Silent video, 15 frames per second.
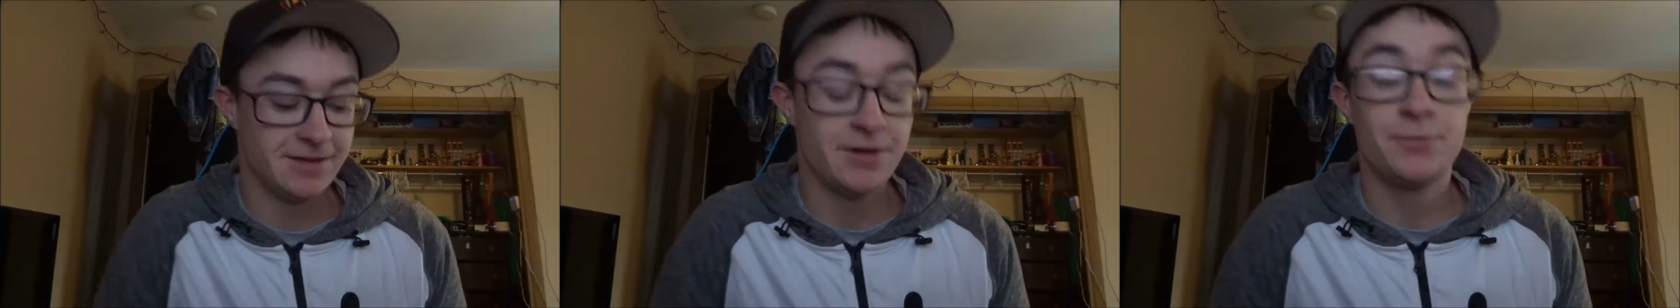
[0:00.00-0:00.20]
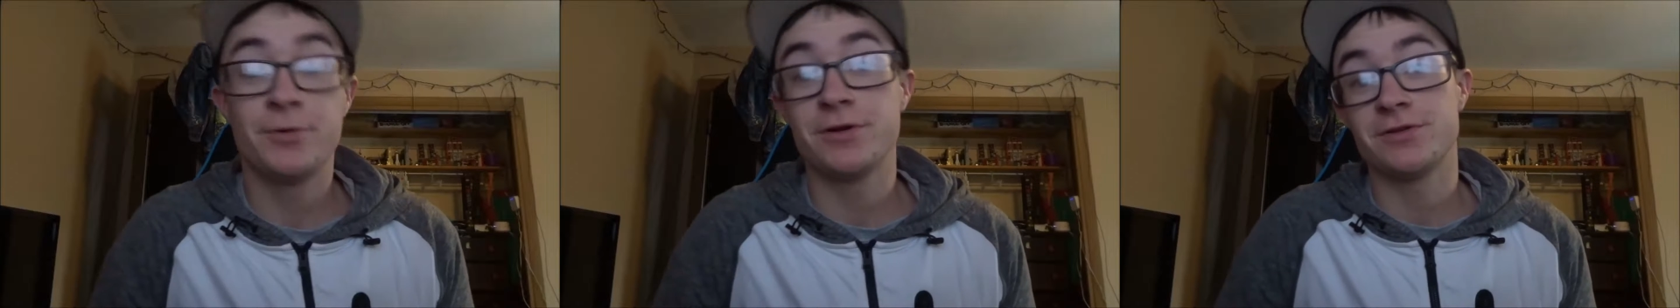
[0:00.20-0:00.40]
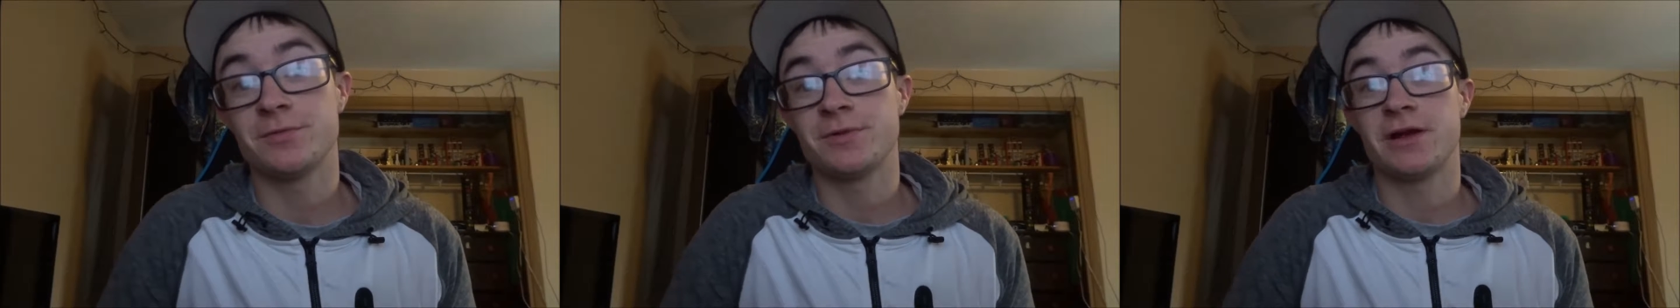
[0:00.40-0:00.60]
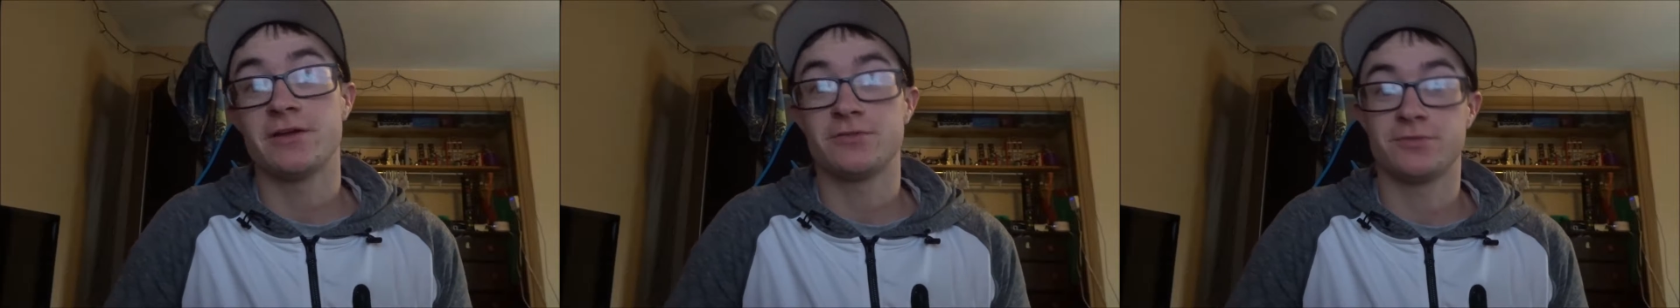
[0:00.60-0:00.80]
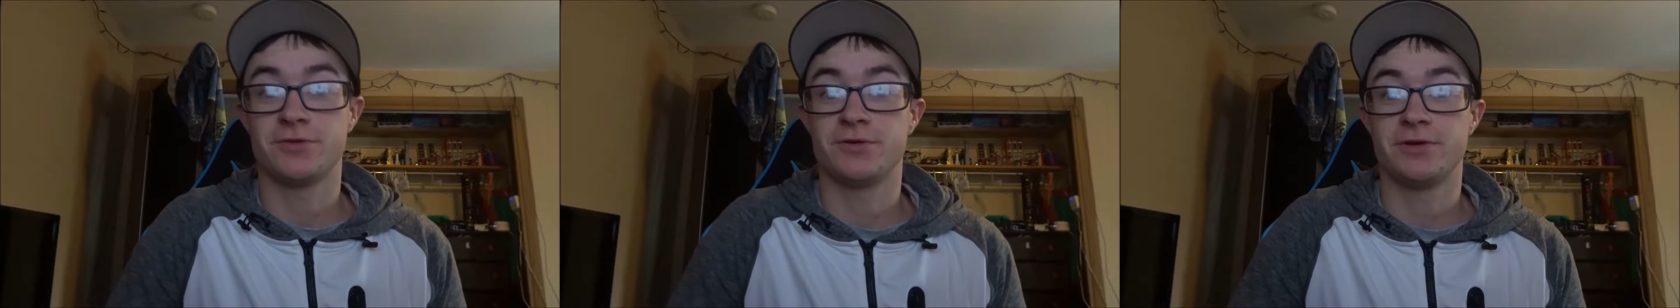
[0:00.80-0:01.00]
What is up,
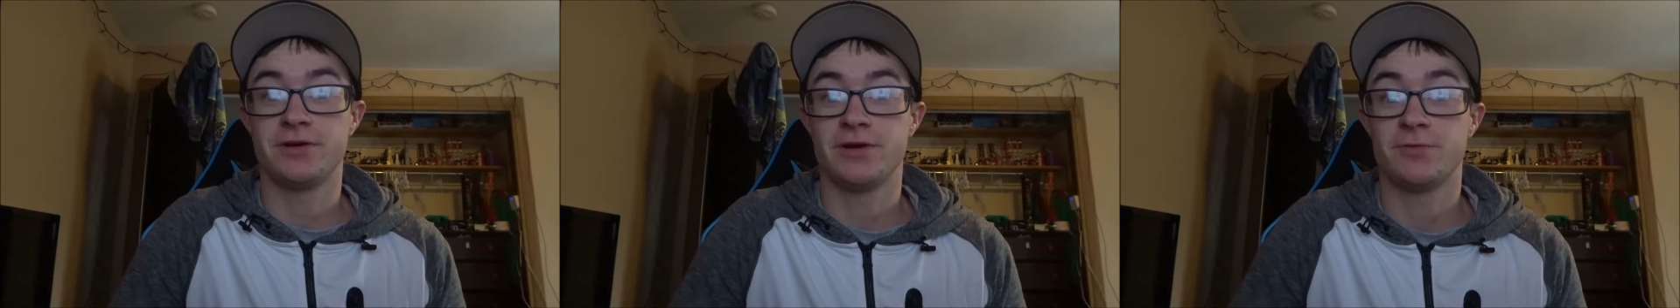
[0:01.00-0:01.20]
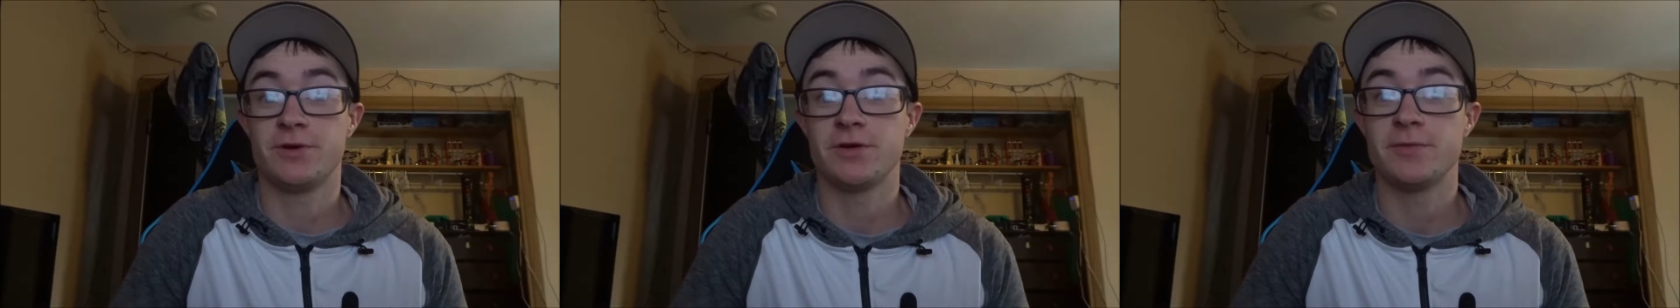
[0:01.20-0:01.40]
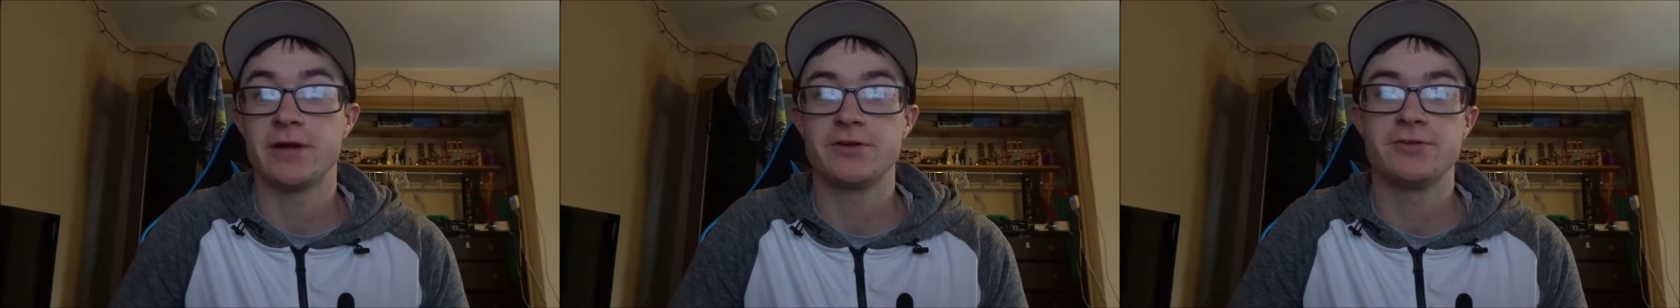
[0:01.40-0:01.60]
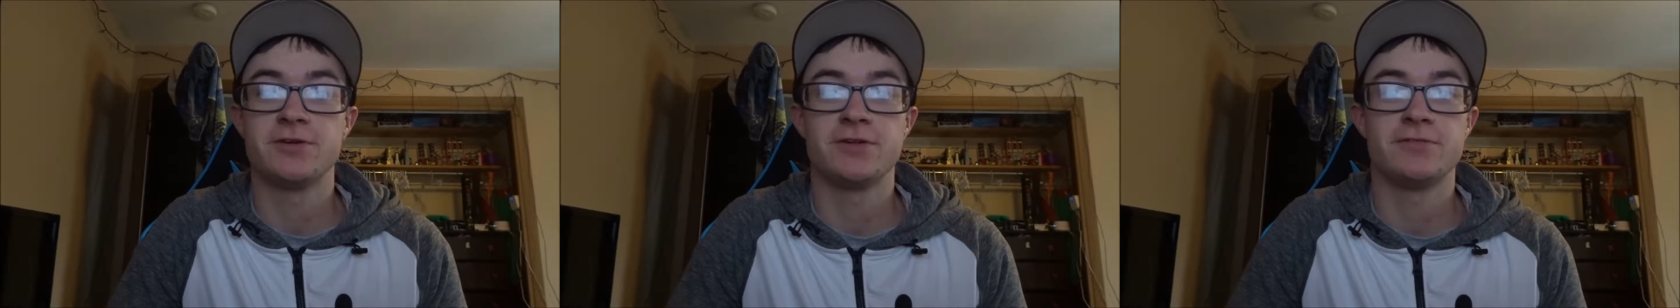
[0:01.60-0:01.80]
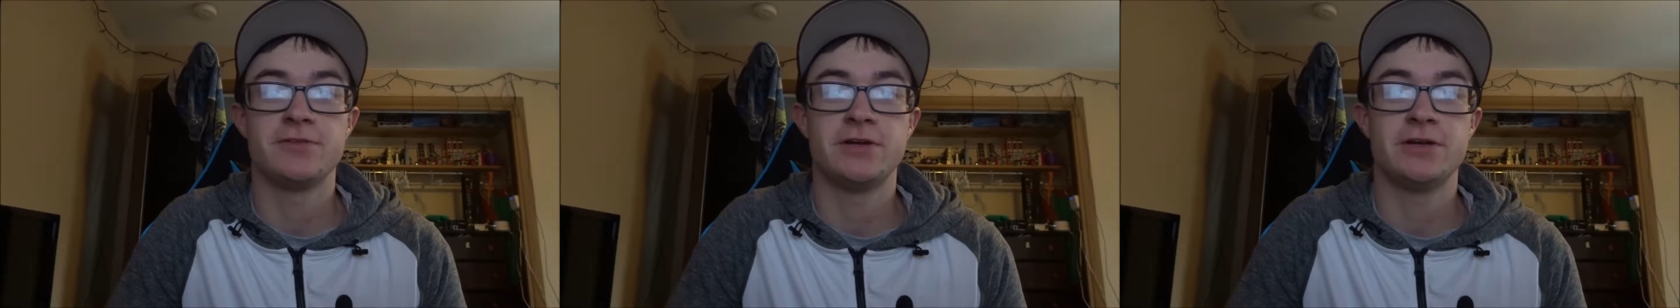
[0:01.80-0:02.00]
guys? With Logan here. Welcome back to
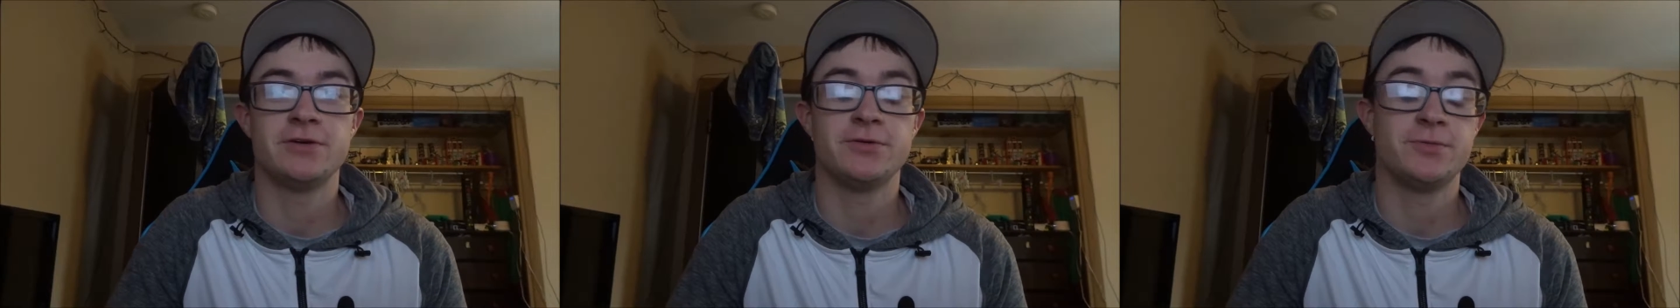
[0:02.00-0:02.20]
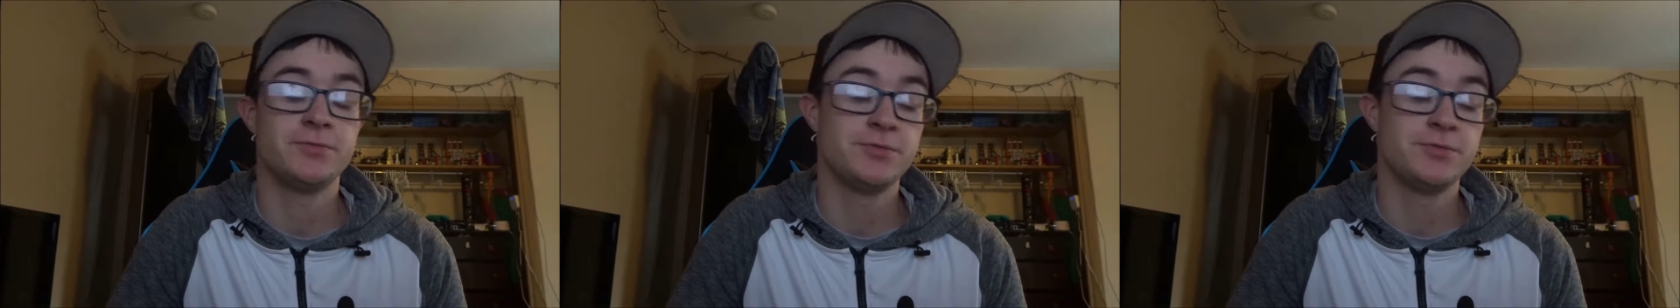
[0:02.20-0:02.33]
another video.